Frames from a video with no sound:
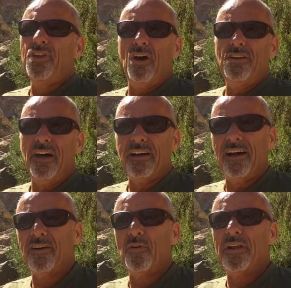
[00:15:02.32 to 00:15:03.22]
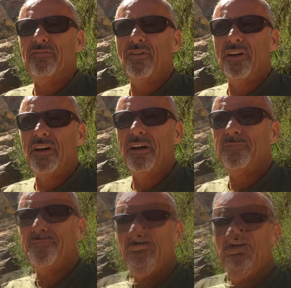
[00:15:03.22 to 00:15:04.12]
done, I can't go any further.
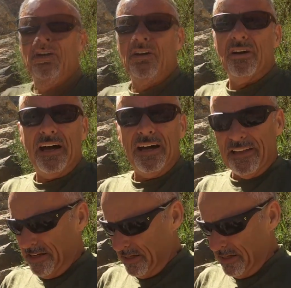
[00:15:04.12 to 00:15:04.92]
And